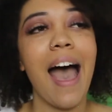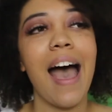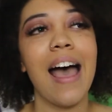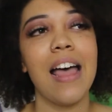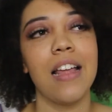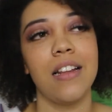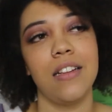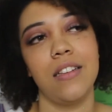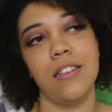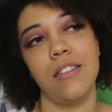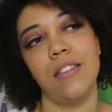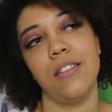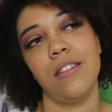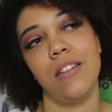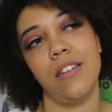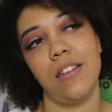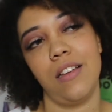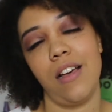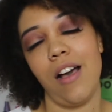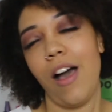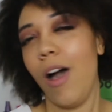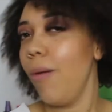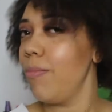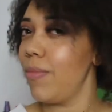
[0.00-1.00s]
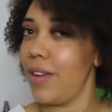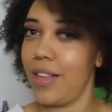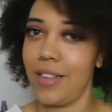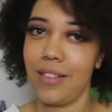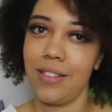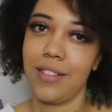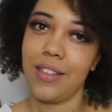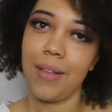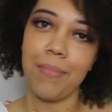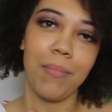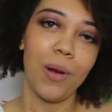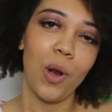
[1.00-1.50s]
and
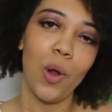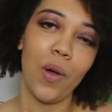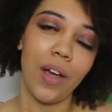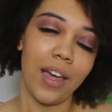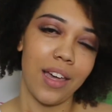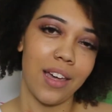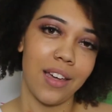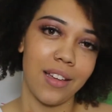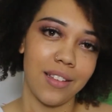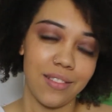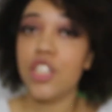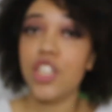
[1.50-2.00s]
calmness and belonging.